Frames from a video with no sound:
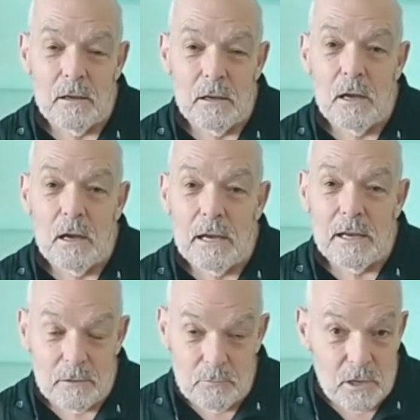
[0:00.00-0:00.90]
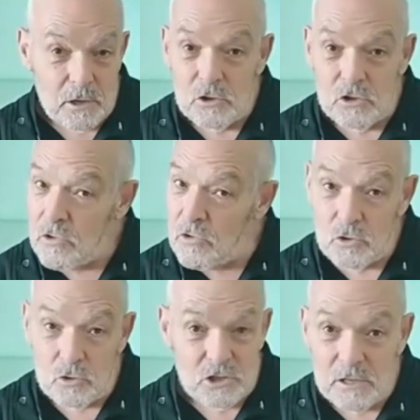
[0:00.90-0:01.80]
Learn it because you'll
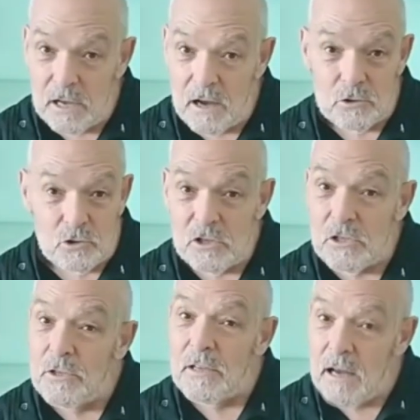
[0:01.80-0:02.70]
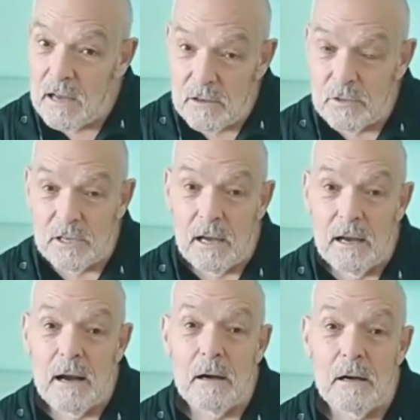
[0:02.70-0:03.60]
use it hundreds of times
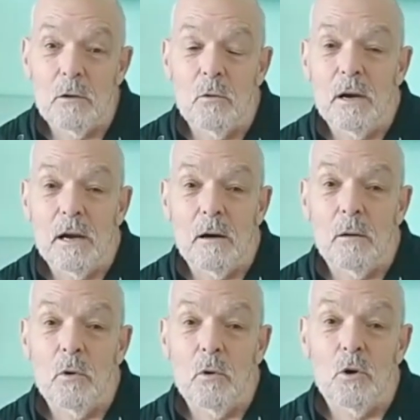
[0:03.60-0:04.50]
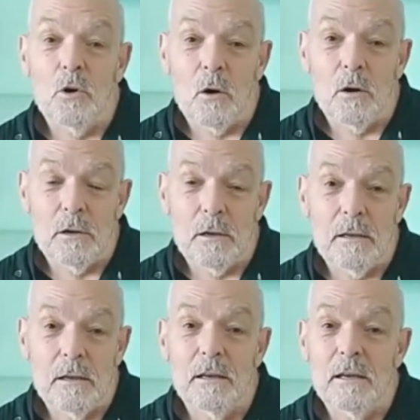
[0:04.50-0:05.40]
and it will help you a lot.
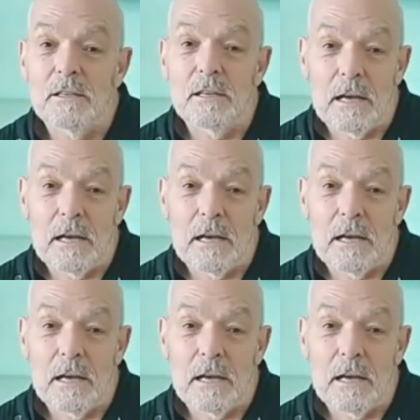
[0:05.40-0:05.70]
It's an